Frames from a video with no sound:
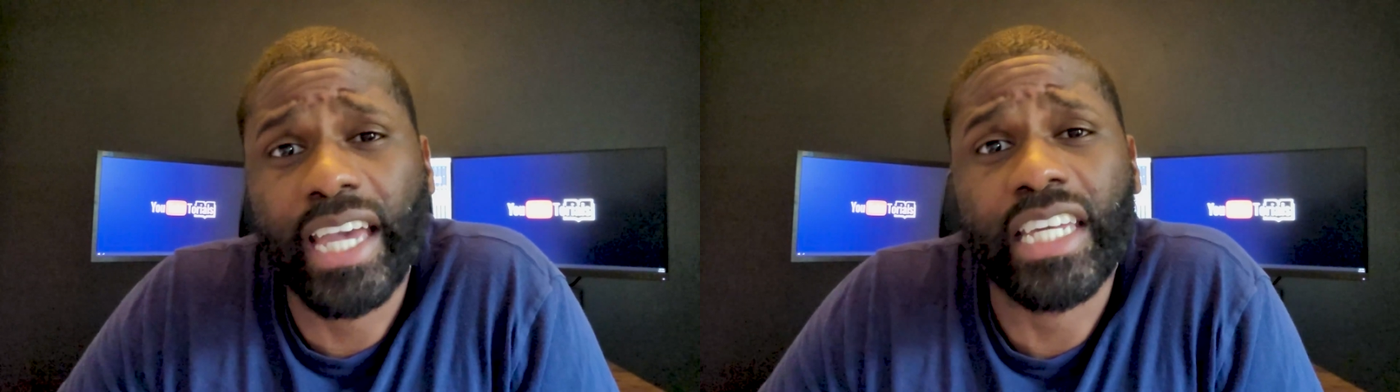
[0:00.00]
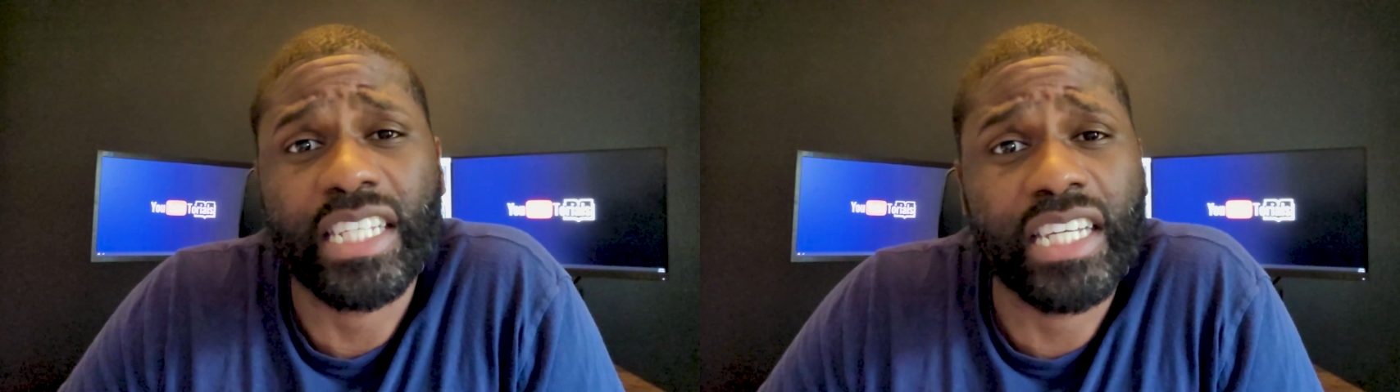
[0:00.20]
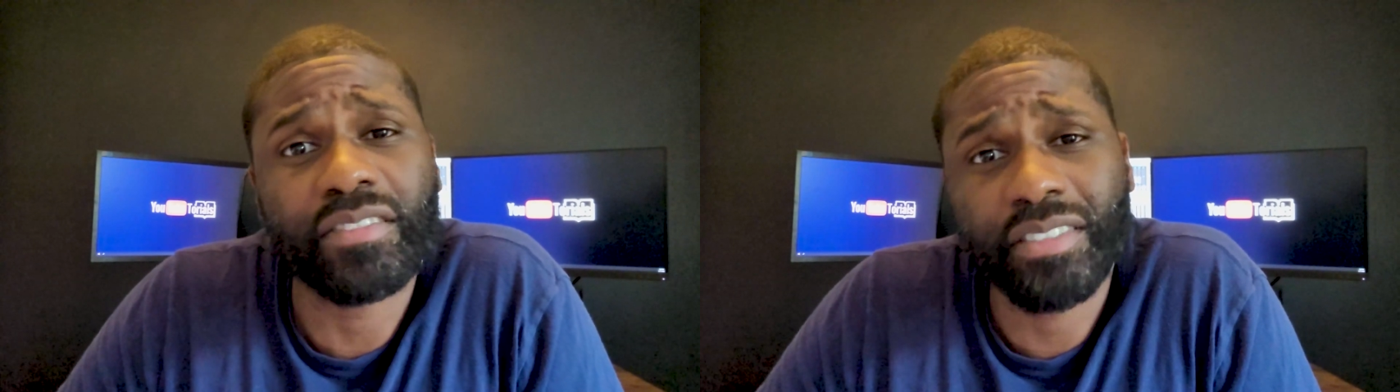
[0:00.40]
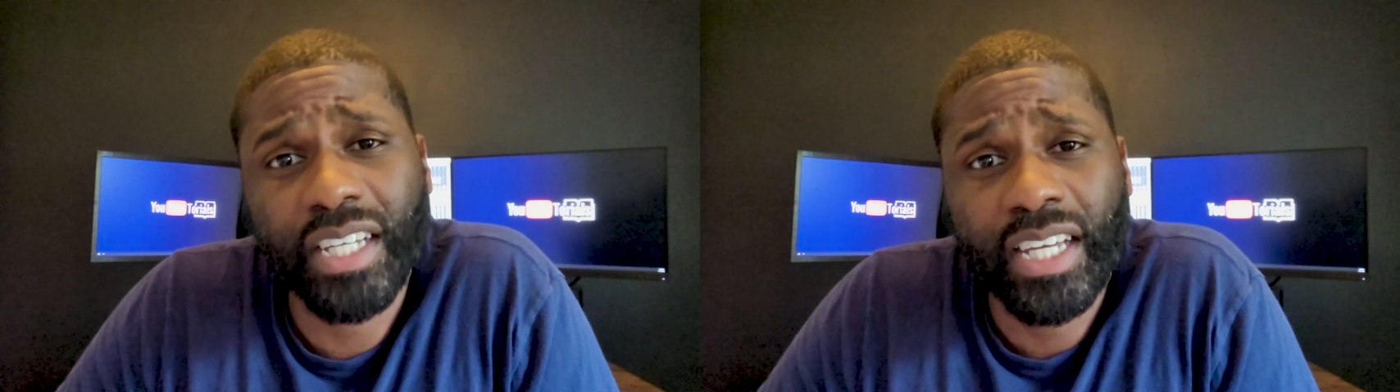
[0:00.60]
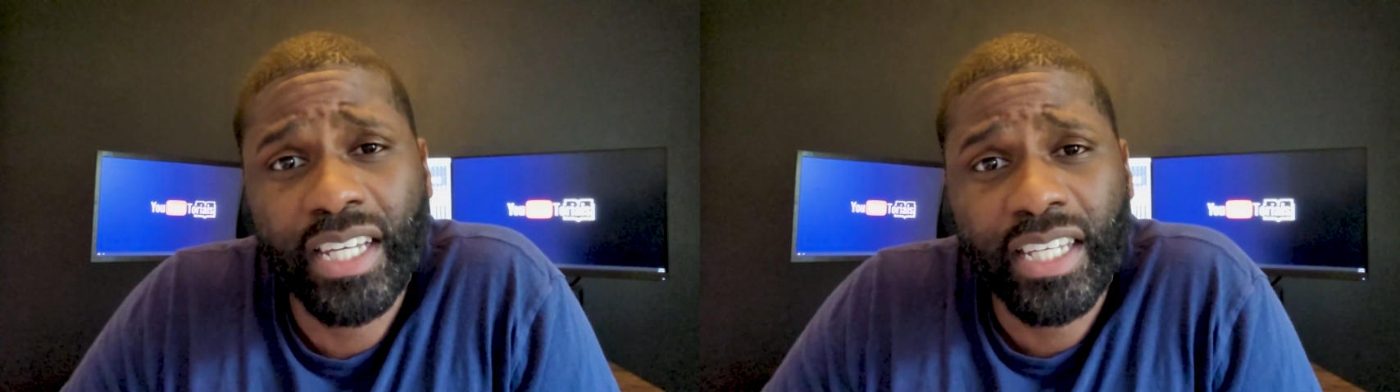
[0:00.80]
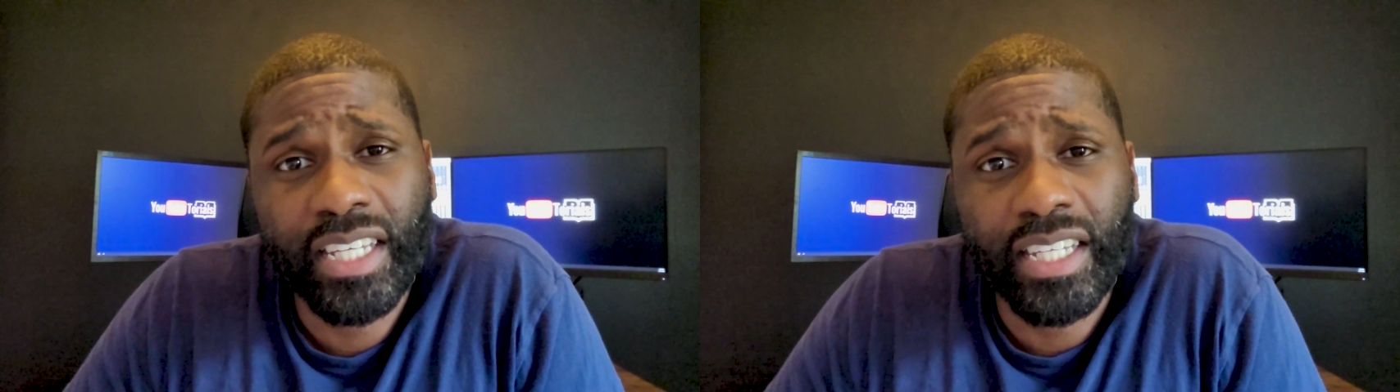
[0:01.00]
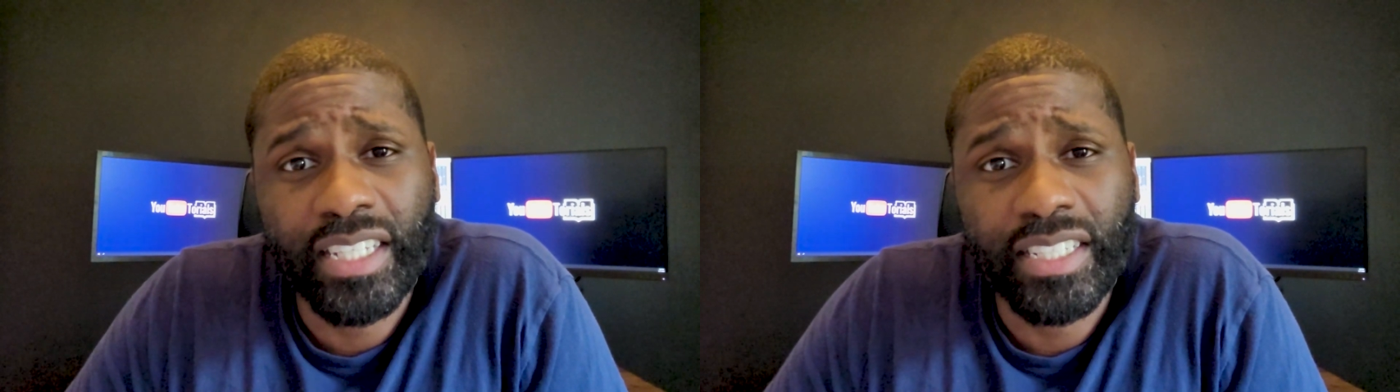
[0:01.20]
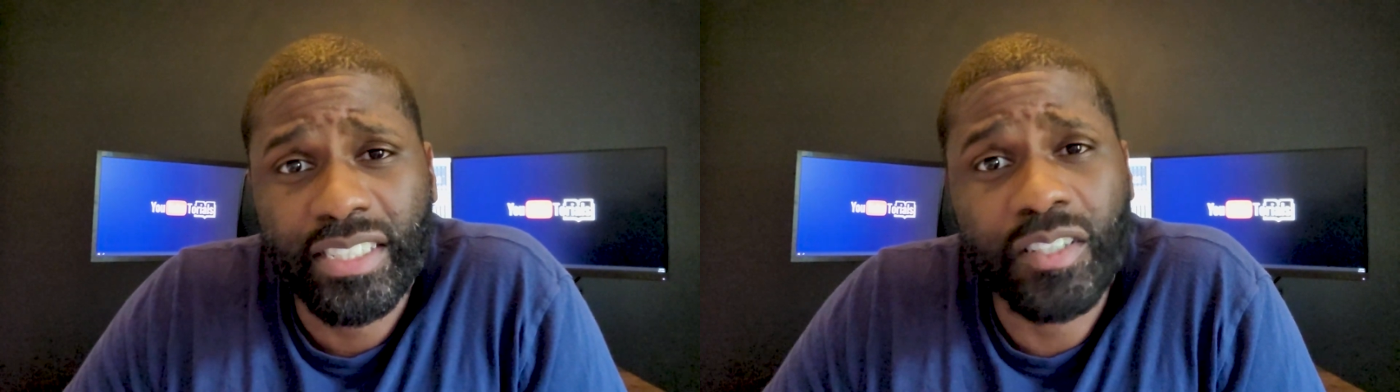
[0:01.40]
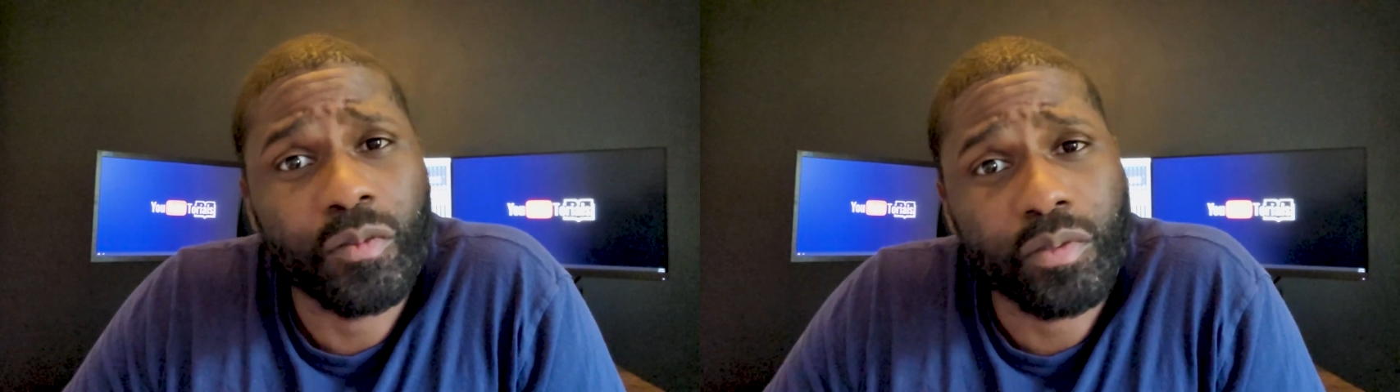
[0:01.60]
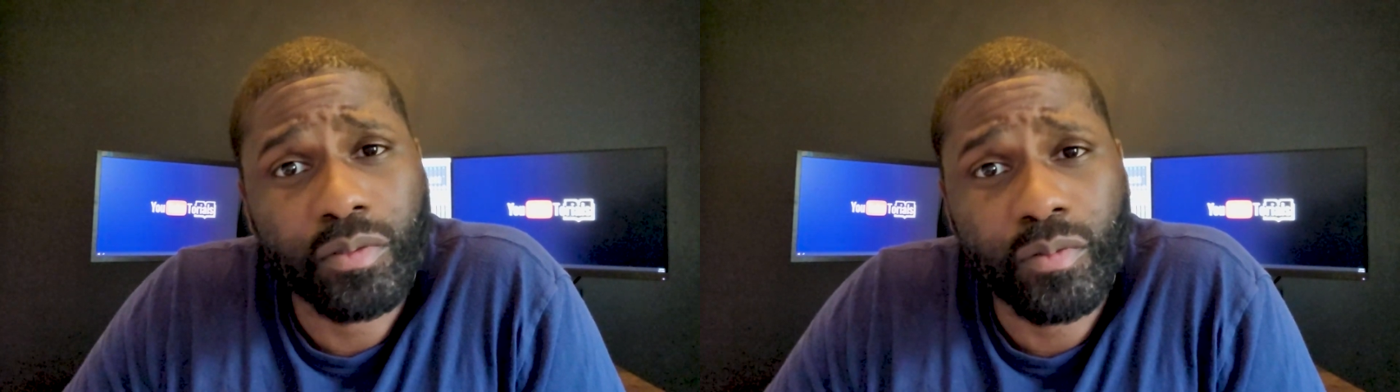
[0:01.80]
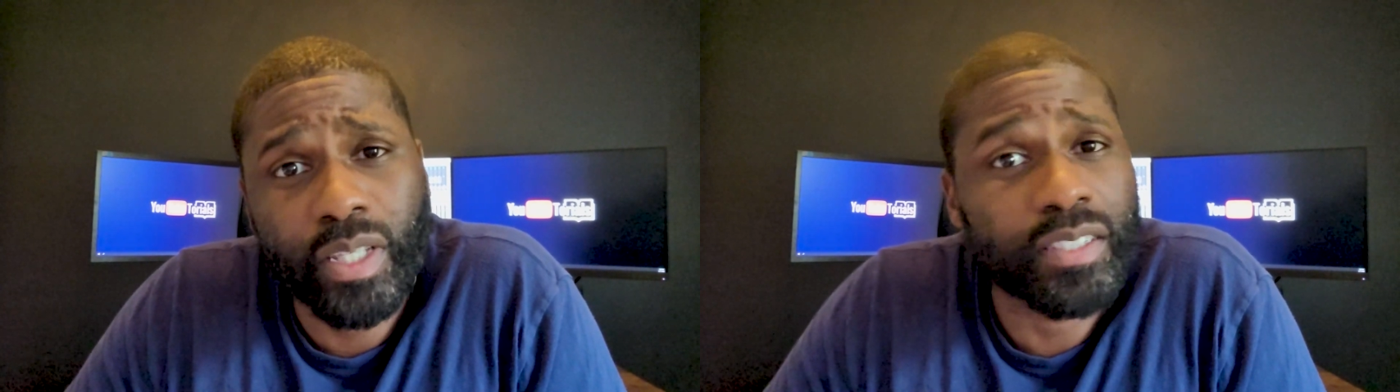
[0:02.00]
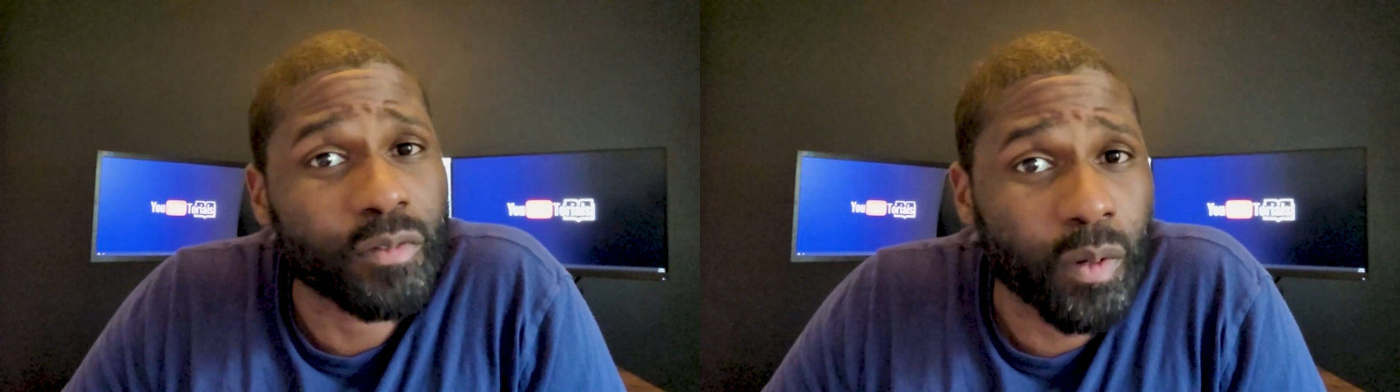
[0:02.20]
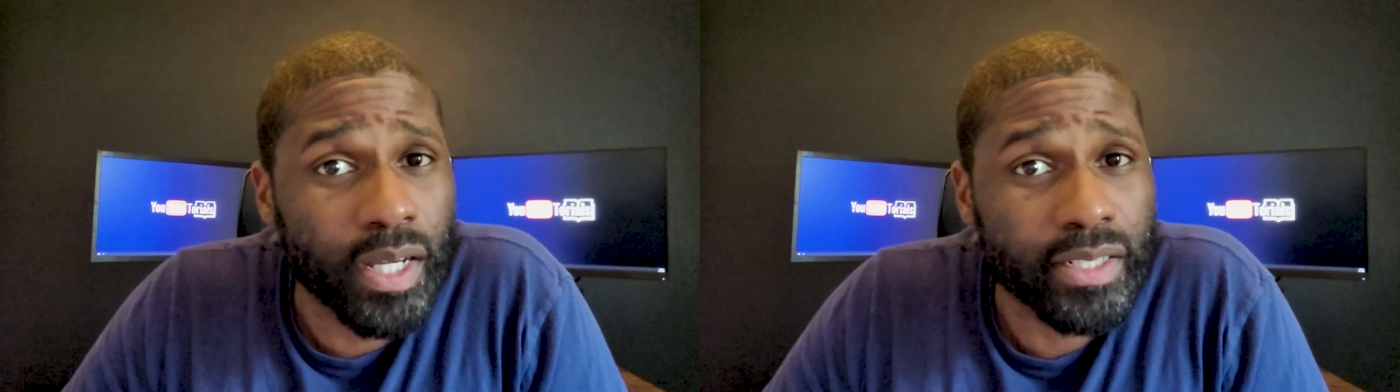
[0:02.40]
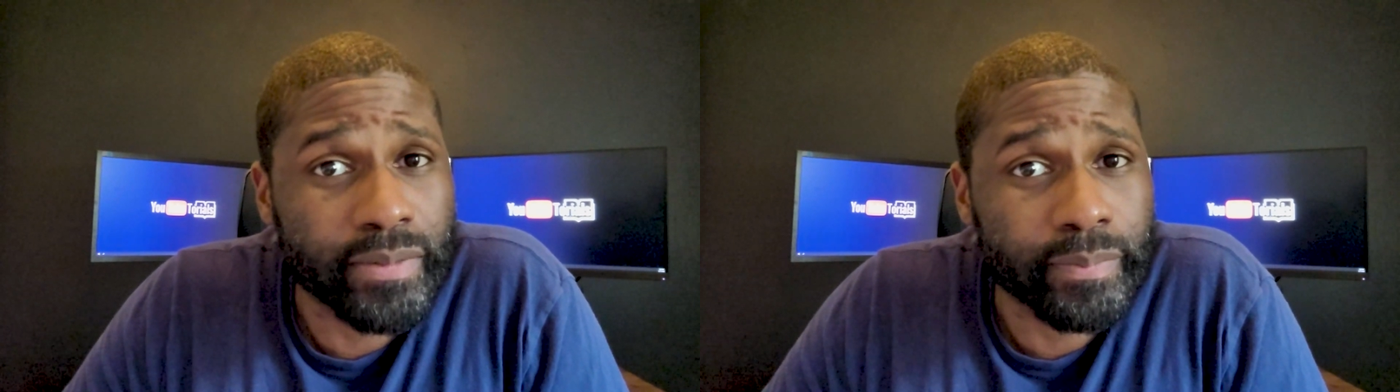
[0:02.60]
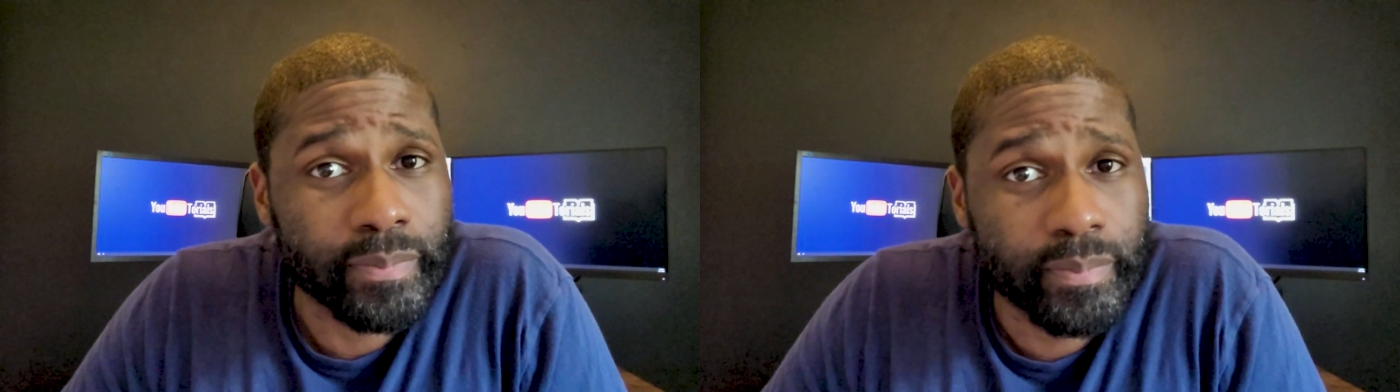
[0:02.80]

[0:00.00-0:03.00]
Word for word: like it enough. So thanks for watching.